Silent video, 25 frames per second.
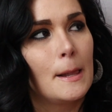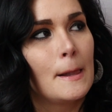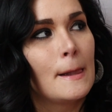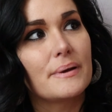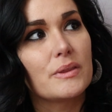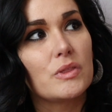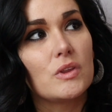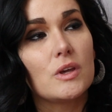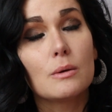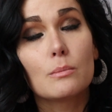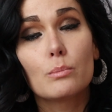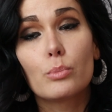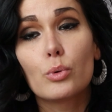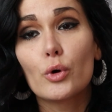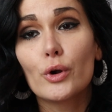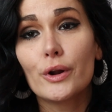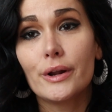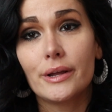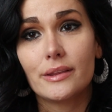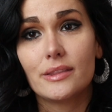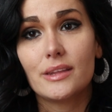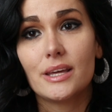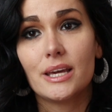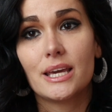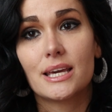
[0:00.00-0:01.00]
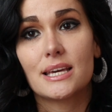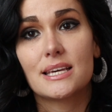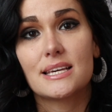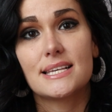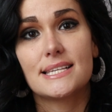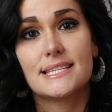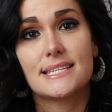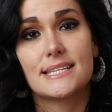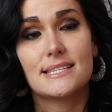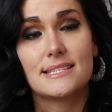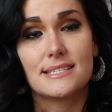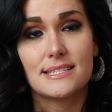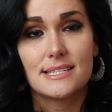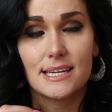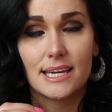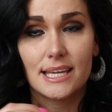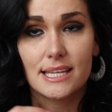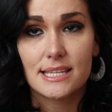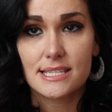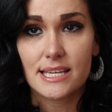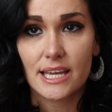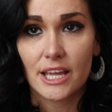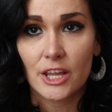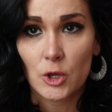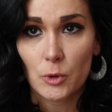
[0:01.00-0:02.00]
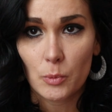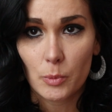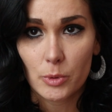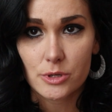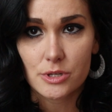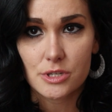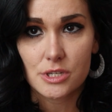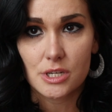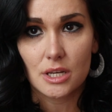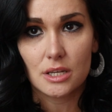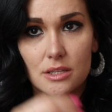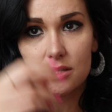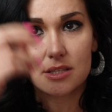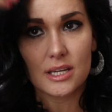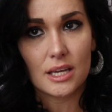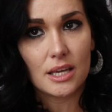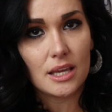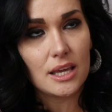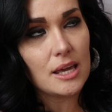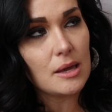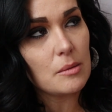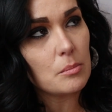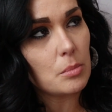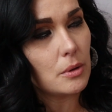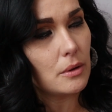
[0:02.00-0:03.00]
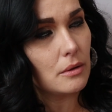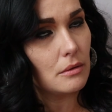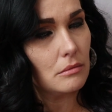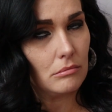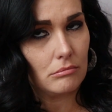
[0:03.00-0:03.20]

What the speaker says: But the important thing is to continue pushing, to keep,